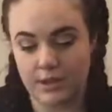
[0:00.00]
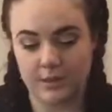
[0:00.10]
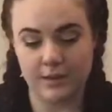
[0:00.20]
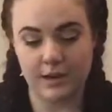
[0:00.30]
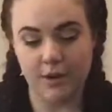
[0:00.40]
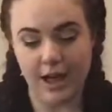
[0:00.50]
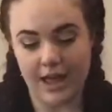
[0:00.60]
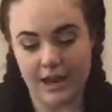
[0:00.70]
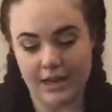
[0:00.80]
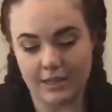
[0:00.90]
So I'm gonna go
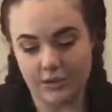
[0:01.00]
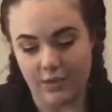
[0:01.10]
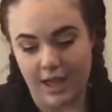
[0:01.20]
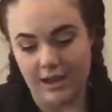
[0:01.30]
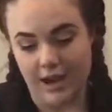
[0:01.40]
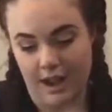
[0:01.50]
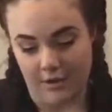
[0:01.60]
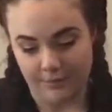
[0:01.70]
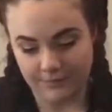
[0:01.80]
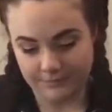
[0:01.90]
ahead and do that
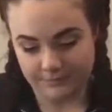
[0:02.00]
now.